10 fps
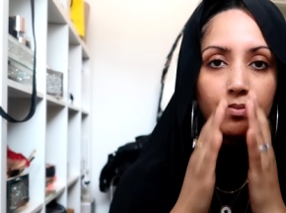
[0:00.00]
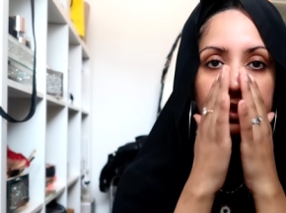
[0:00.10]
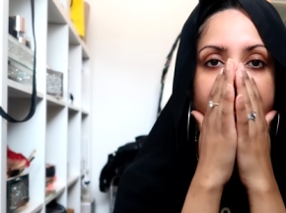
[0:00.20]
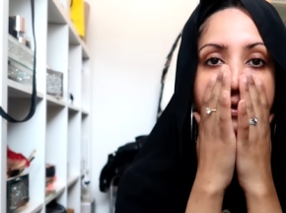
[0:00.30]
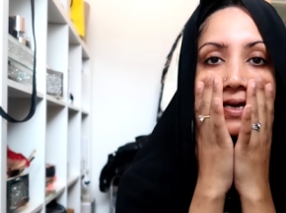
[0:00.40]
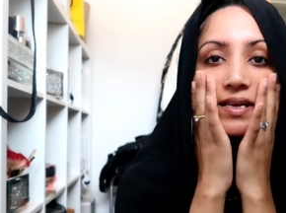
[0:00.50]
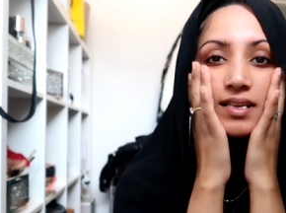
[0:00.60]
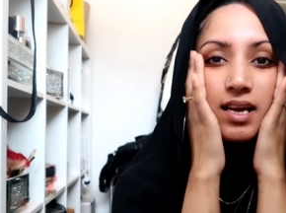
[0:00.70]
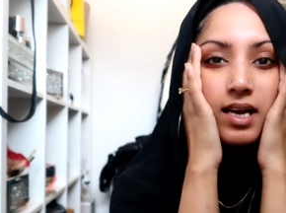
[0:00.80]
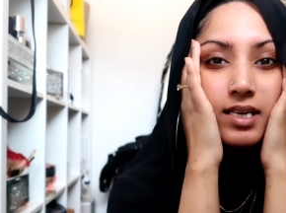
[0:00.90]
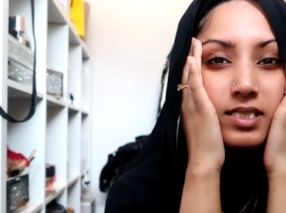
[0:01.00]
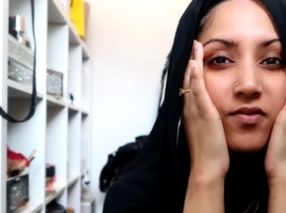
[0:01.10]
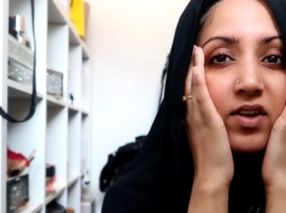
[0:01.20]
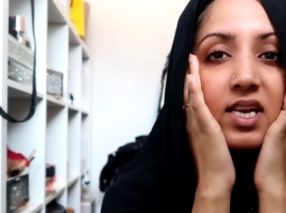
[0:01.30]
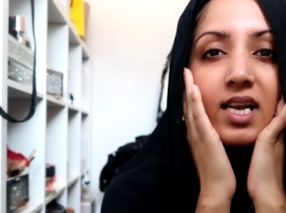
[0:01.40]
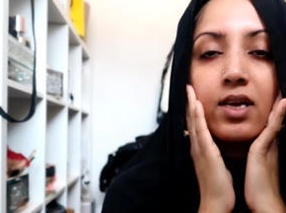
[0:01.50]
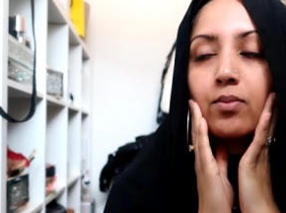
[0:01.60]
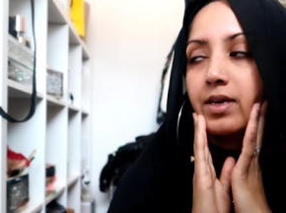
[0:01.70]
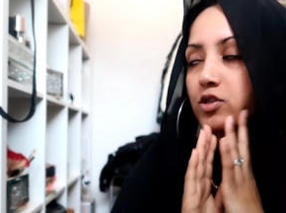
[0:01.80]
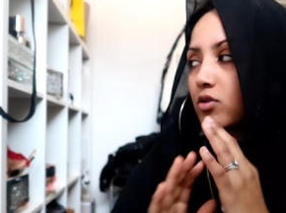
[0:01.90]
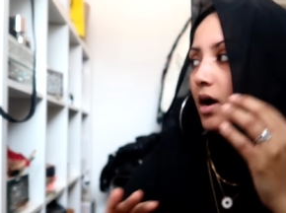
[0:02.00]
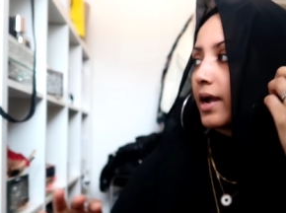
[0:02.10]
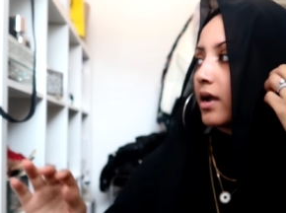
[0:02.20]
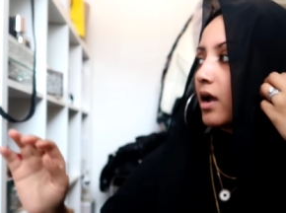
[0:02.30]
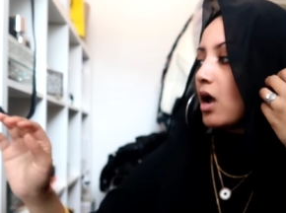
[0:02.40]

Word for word: on my skin and it's feeling a little bit dry.